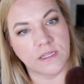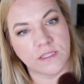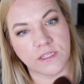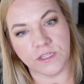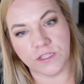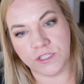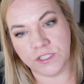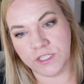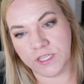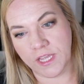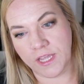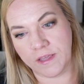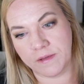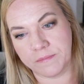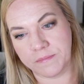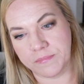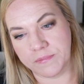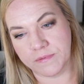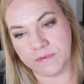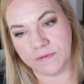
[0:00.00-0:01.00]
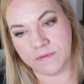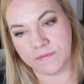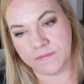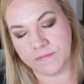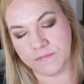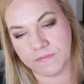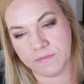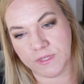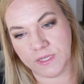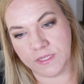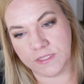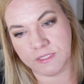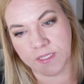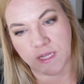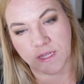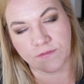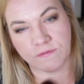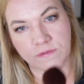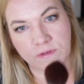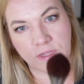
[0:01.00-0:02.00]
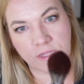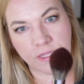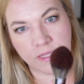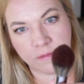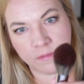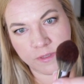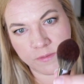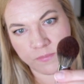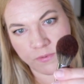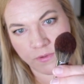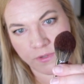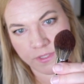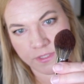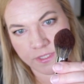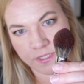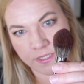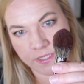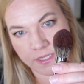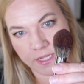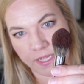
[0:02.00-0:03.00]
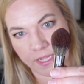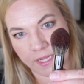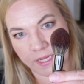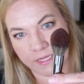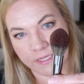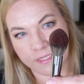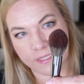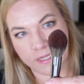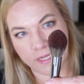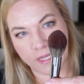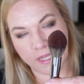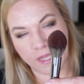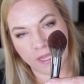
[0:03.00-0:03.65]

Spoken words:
The shape is a little bit pointed, and